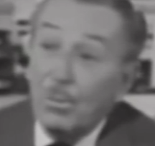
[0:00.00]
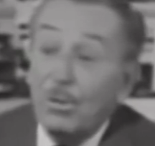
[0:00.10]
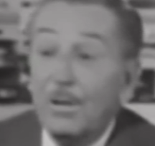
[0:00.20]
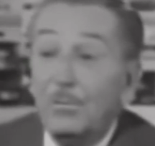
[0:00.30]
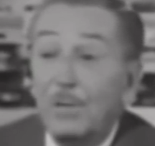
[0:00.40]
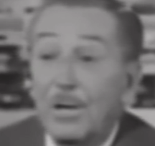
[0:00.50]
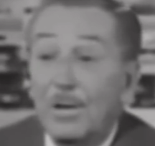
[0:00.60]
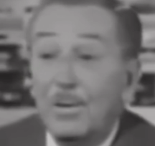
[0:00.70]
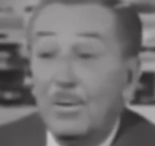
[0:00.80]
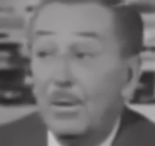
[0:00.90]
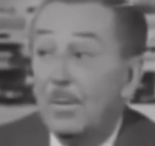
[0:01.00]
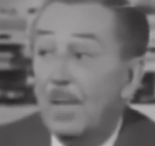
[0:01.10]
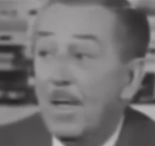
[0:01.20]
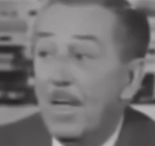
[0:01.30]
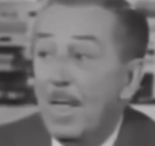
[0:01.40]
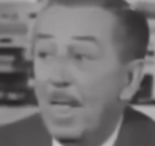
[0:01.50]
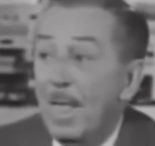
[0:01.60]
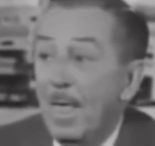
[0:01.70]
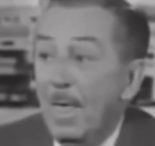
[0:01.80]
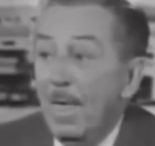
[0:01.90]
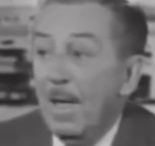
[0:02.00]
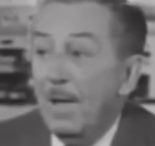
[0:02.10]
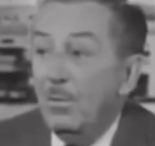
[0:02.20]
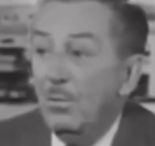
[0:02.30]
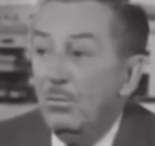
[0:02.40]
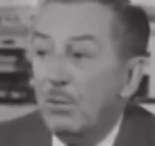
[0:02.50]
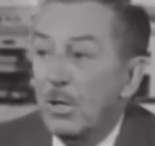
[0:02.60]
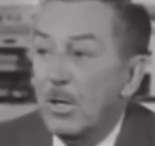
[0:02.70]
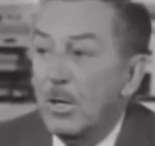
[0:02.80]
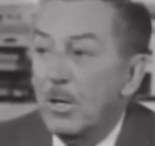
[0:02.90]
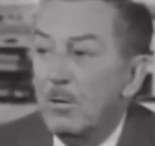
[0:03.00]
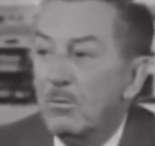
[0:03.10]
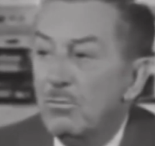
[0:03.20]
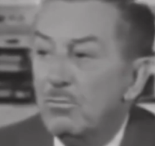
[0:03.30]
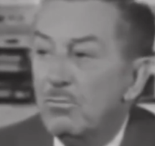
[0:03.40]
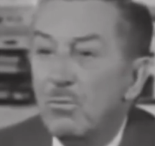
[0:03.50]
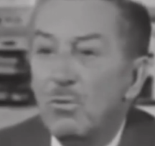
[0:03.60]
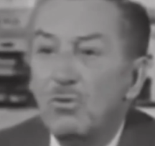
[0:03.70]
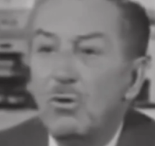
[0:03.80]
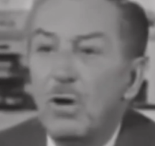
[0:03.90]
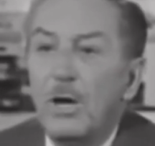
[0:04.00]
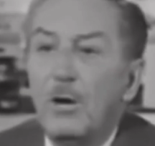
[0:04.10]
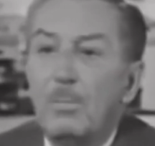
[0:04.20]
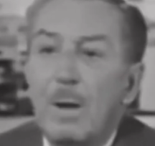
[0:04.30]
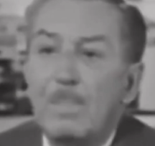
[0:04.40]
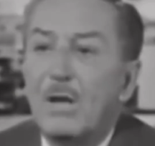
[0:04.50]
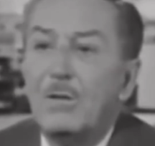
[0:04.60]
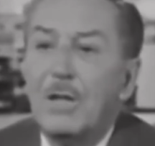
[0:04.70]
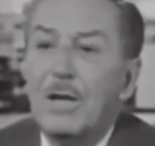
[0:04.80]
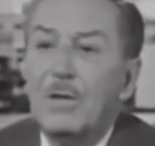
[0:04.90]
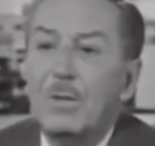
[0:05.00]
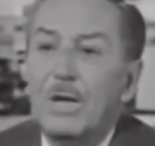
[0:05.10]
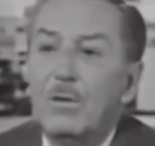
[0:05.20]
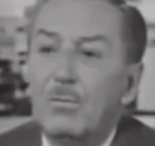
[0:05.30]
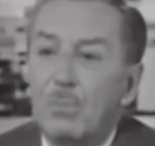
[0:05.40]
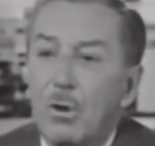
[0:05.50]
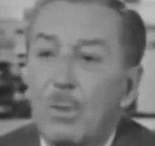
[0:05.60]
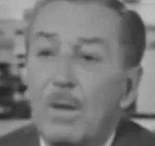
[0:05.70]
Disney defended the pay gap, saying those who contributed greater content to the company received higher pay.